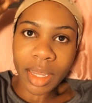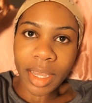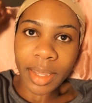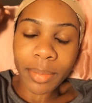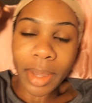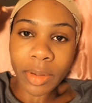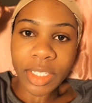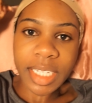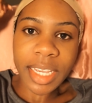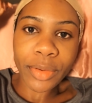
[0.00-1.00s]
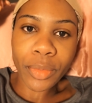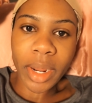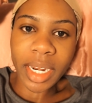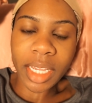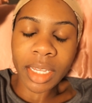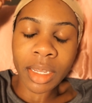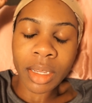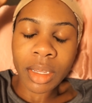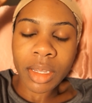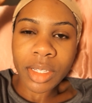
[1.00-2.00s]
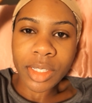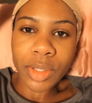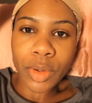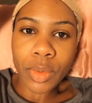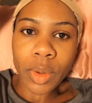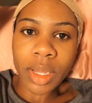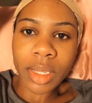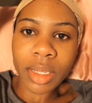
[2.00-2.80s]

I am about to get ready so